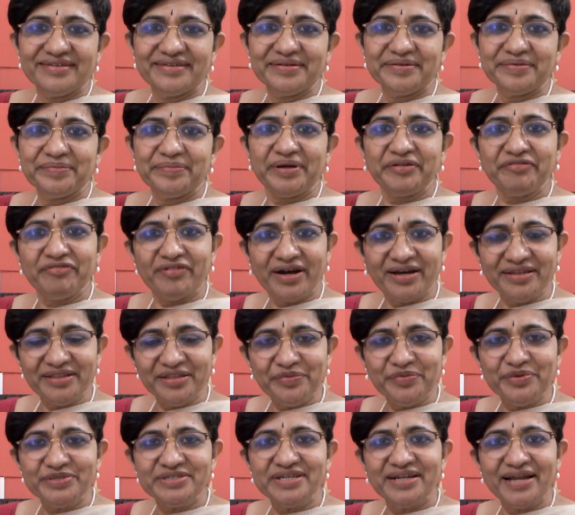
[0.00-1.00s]
My father
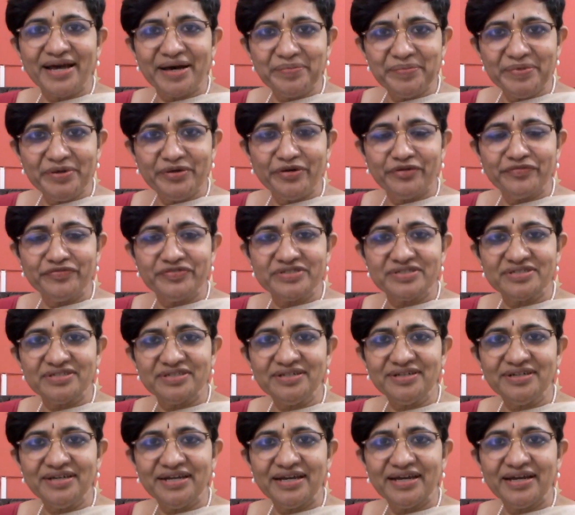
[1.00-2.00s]
was an army
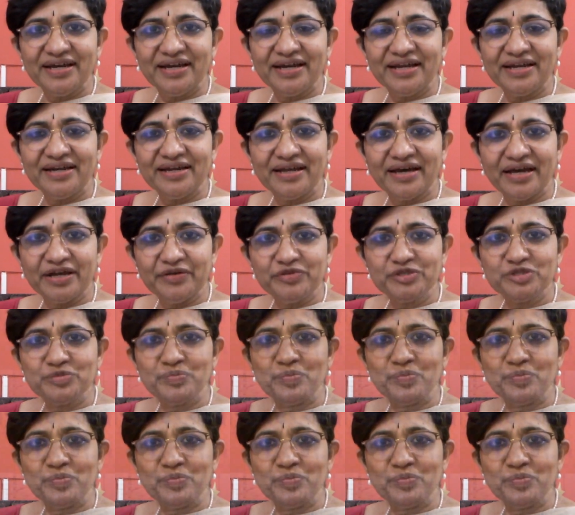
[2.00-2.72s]
officer and I was